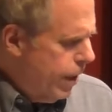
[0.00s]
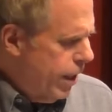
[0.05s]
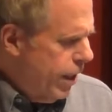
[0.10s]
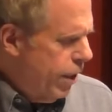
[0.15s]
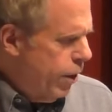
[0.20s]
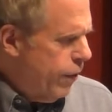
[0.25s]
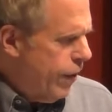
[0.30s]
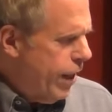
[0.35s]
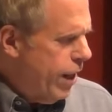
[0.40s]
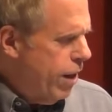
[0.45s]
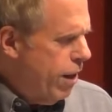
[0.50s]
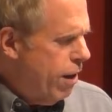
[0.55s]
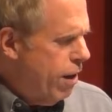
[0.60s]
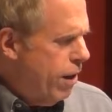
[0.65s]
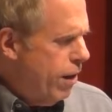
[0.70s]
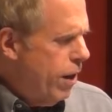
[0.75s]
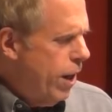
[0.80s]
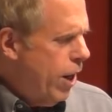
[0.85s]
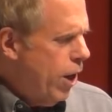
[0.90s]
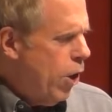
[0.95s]
Here they
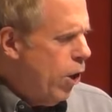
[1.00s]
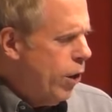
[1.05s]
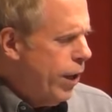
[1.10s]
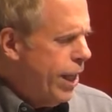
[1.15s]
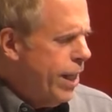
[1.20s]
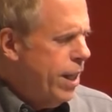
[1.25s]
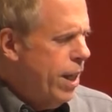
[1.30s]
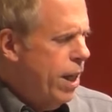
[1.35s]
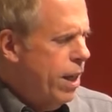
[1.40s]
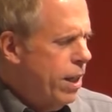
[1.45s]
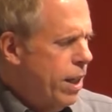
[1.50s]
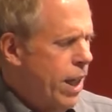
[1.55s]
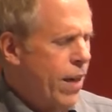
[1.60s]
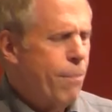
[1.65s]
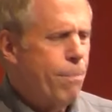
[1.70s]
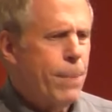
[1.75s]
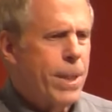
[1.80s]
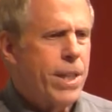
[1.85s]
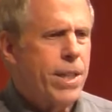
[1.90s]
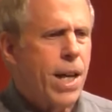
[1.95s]
are hauling
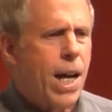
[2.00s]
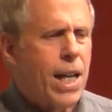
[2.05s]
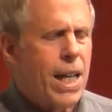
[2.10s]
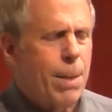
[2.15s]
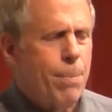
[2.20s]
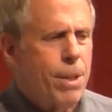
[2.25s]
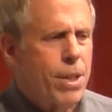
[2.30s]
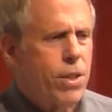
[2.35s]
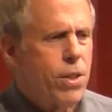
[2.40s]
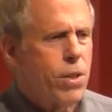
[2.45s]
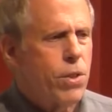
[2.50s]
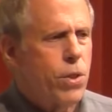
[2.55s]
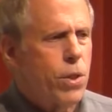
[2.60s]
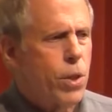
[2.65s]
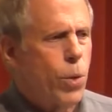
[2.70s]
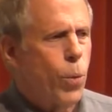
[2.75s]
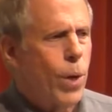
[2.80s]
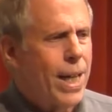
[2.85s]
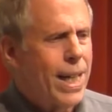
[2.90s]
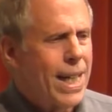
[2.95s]
government documents to
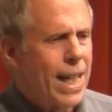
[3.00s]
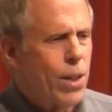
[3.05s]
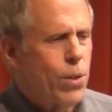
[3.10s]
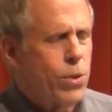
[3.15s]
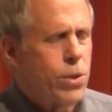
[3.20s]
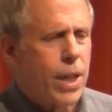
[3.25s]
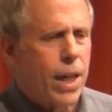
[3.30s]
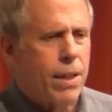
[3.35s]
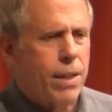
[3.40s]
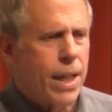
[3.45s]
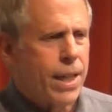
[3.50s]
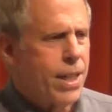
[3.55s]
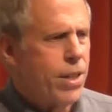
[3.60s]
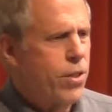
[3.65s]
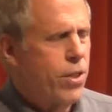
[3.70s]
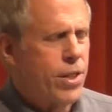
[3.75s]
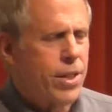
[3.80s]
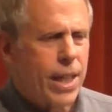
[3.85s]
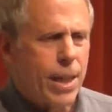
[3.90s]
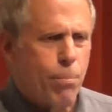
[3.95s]
the White House. I
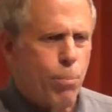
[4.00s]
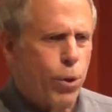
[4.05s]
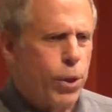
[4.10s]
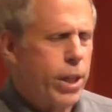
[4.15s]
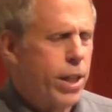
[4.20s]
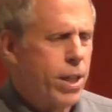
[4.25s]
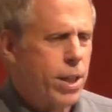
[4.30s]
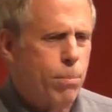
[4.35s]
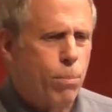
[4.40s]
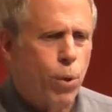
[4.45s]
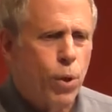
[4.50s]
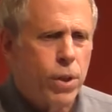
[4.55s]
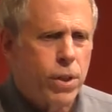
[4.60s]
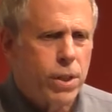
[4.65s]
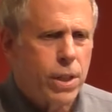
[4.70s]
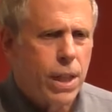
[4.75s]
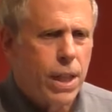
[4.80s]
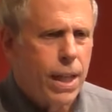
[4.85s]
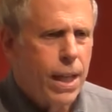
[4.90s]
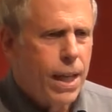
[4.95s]
guess it's like burning of the
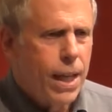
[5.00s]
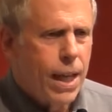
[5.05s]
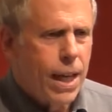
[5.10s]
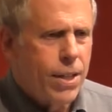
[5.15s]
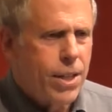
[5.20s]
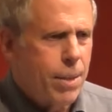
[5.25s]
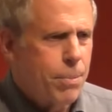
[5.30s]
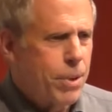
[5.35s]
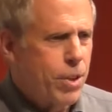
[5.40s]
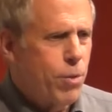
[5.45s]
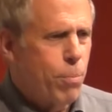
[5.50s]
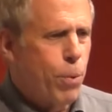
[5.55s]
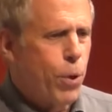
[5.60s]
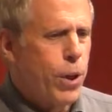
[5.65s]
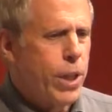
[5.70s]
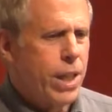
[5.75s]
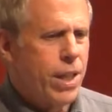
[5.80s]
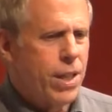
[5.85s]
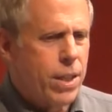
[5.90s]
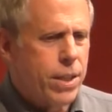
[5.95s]
books, except it's
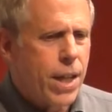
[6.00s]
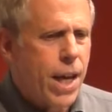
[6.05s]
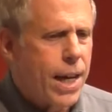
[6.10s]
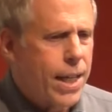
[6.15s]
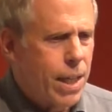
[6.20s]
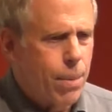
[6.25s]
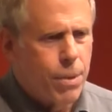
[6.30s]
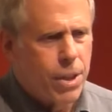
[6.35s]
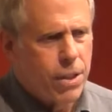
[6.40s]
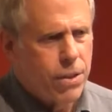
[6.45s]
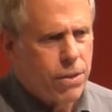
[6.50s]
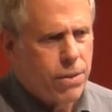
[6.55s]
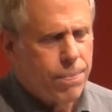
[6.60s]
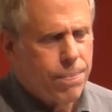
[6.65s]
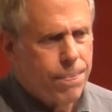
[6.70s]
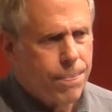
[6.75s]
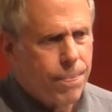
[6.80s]
burning of the documents.